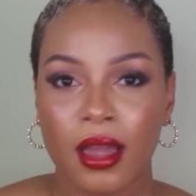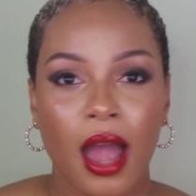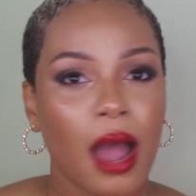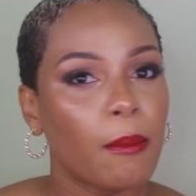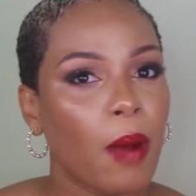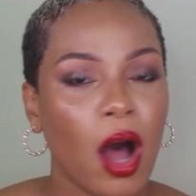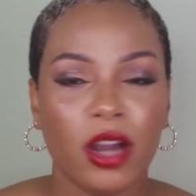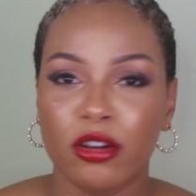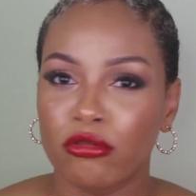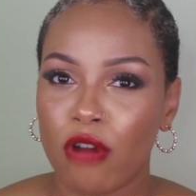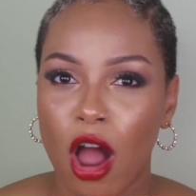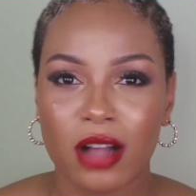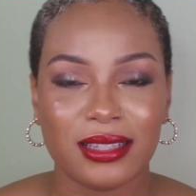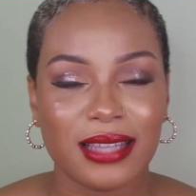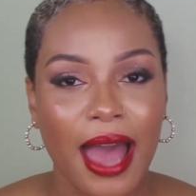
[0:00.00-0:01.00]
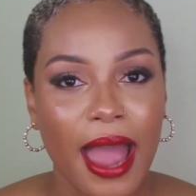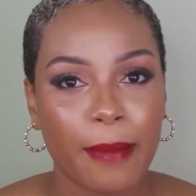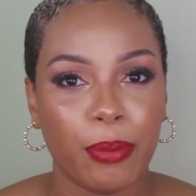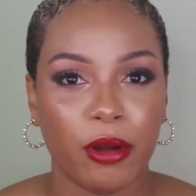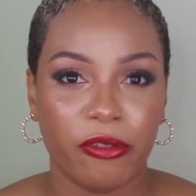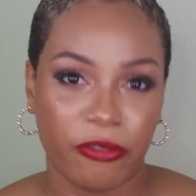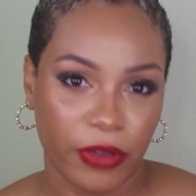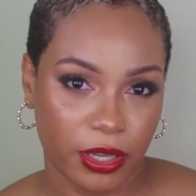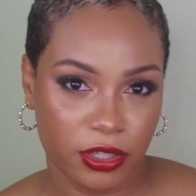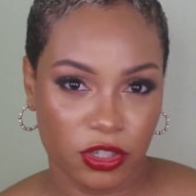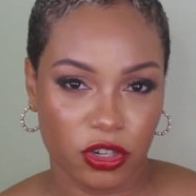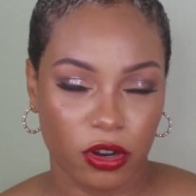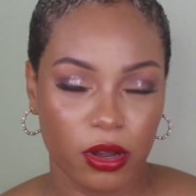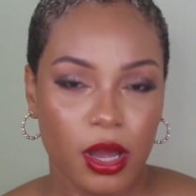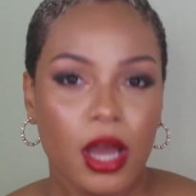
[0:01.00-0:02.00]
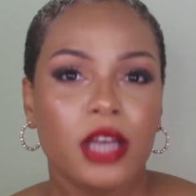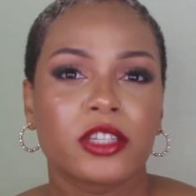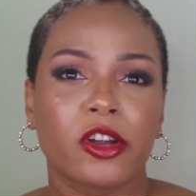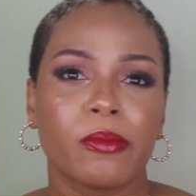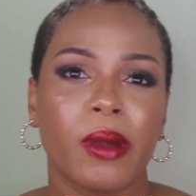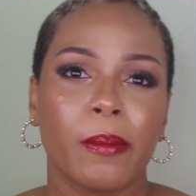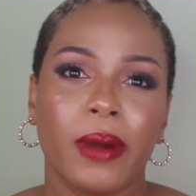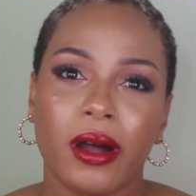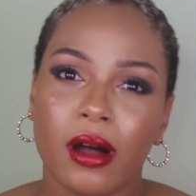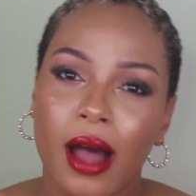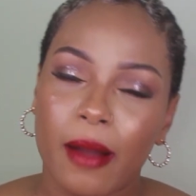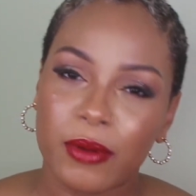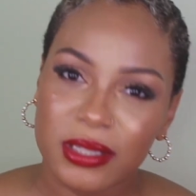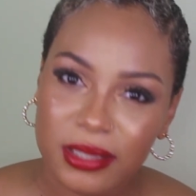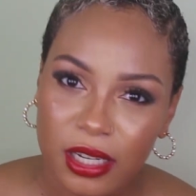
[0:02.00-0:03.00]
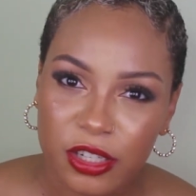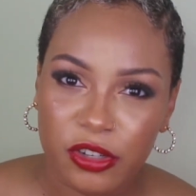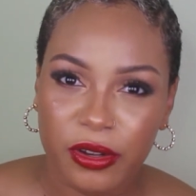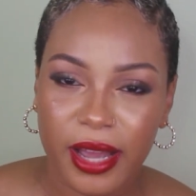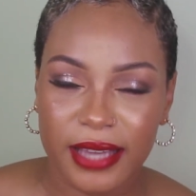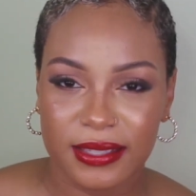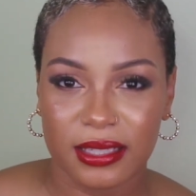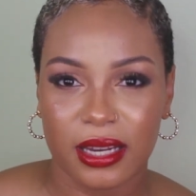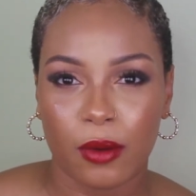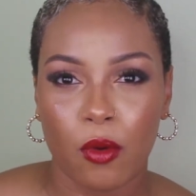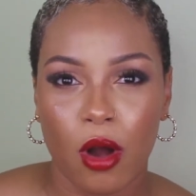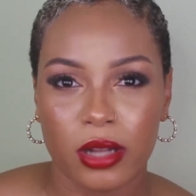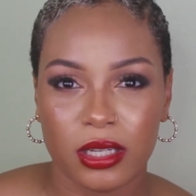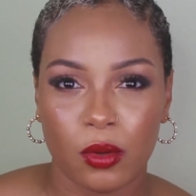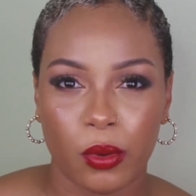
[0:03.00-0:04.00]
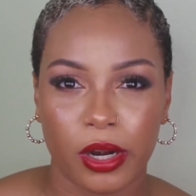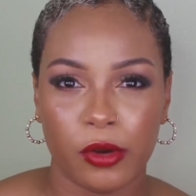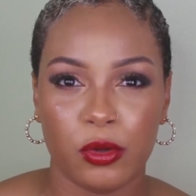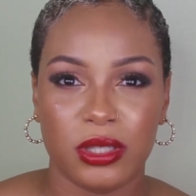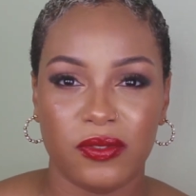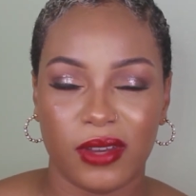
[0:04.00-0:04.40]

I bought the wrong type of fixture. So remember I was telling you guys that I wanted one of those